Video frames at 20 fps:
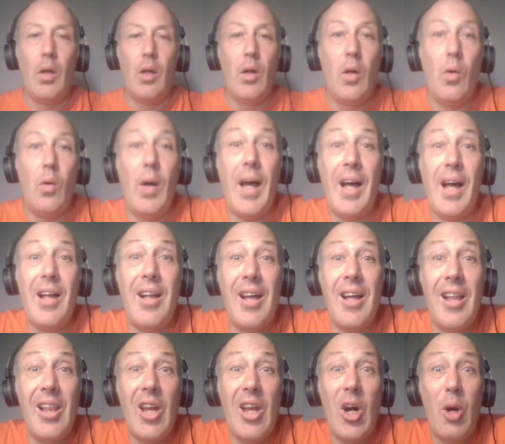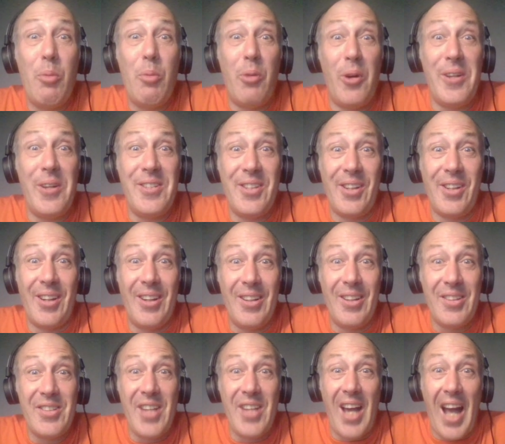Well, hello, boys and
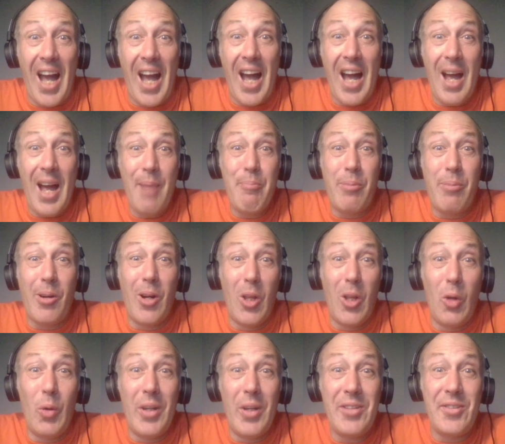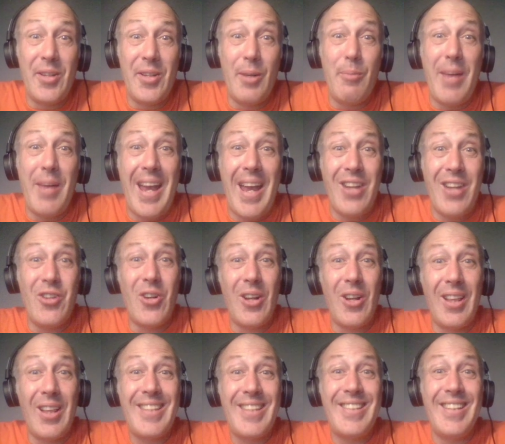girls. I'm Pearl of Wisdom, and you're
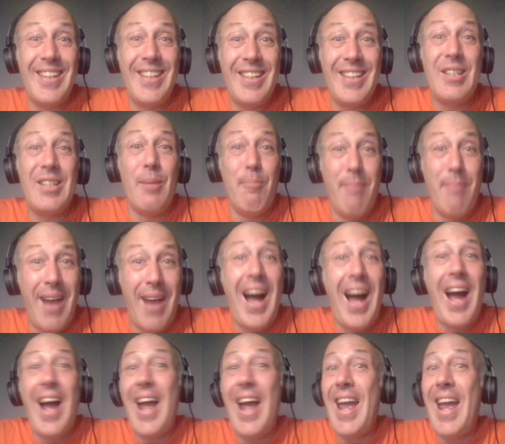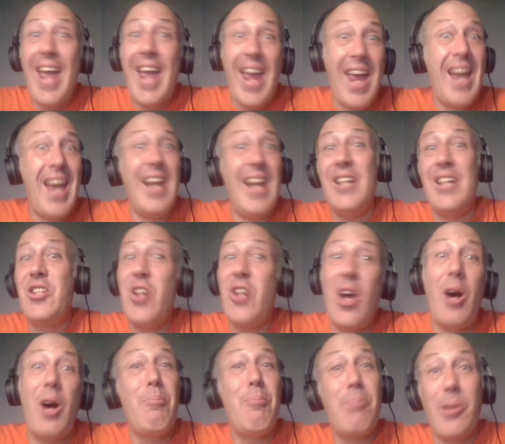listening to my
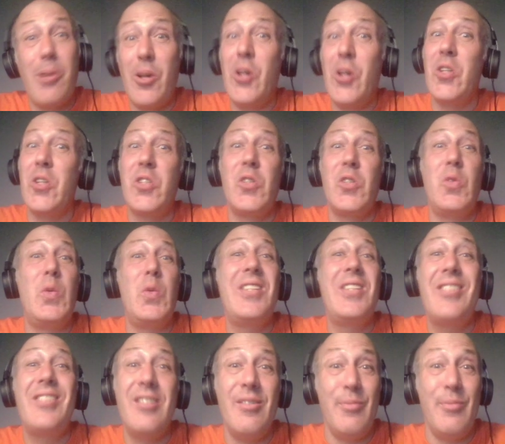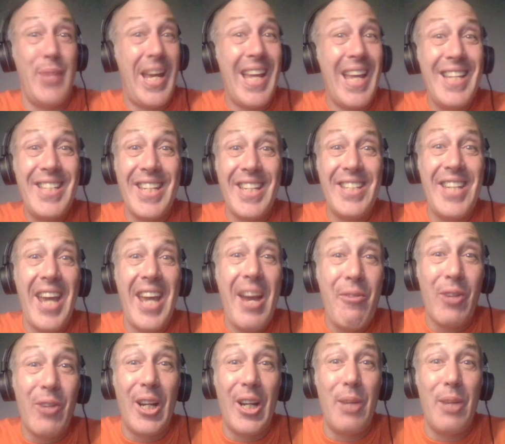NHL Pearls of Wisdom. And today
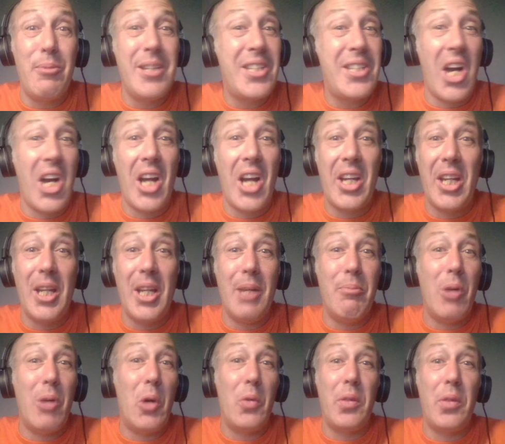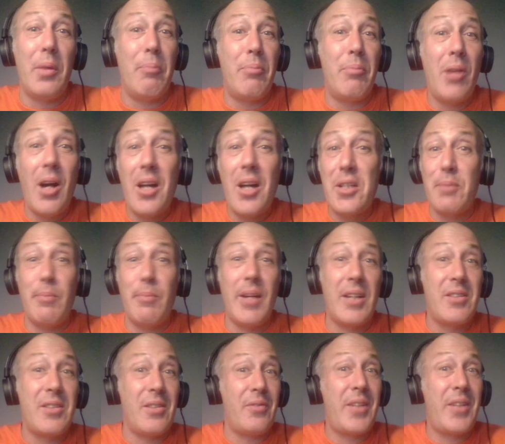we're going to be talking about the
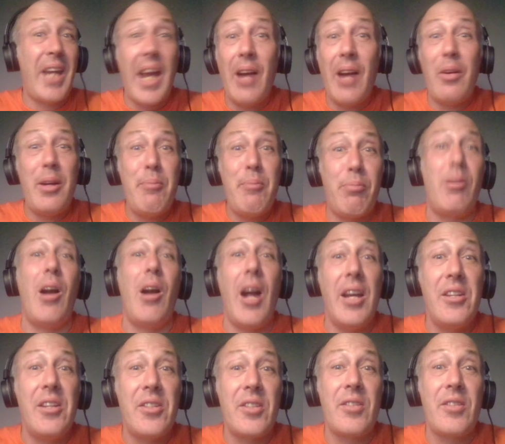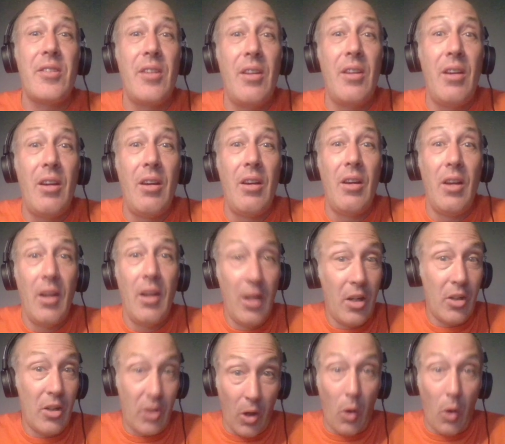prospect of Carey Price
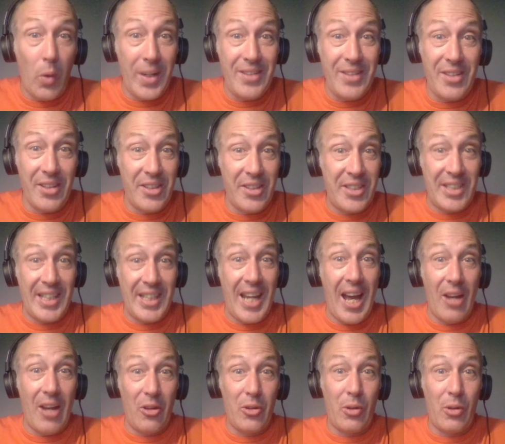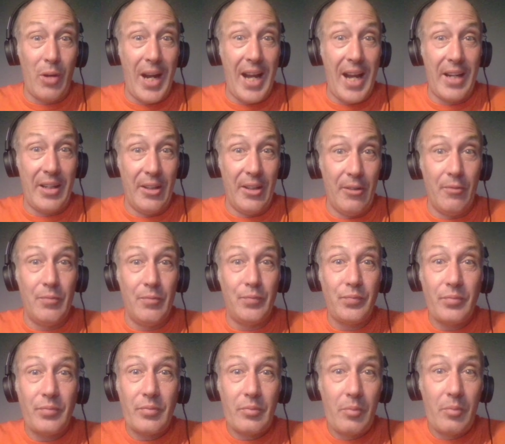going to the Seattle Kraken
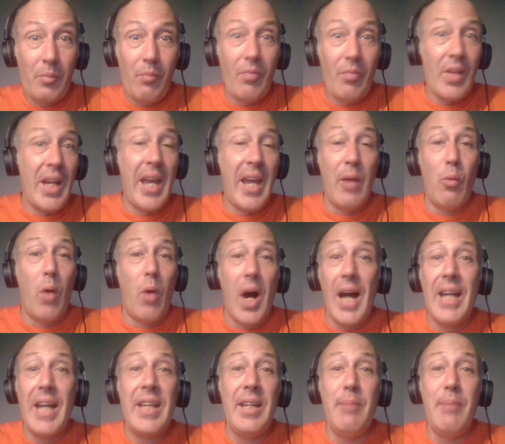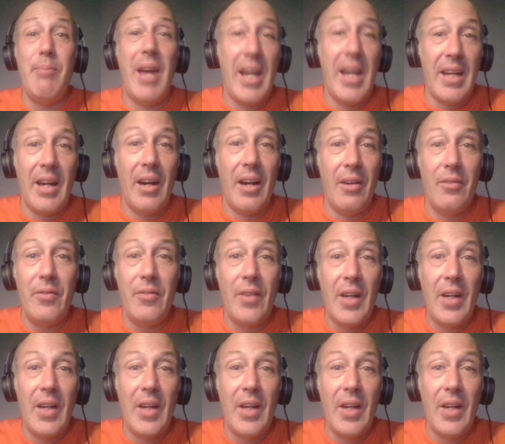and why he may have